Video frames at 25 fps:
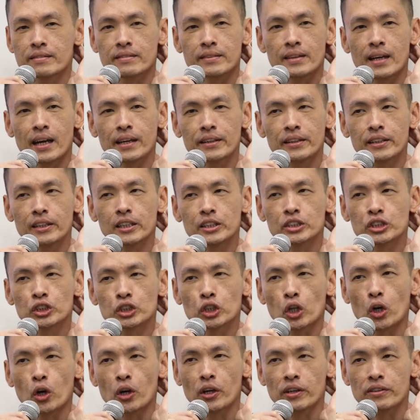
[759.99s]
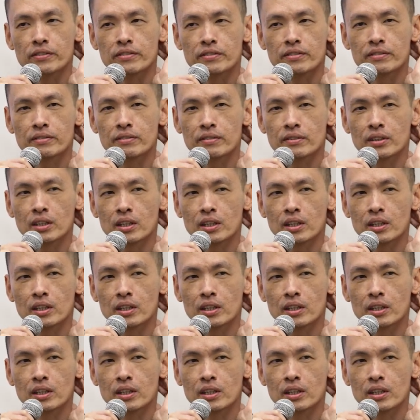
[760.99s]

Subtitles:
neither a choice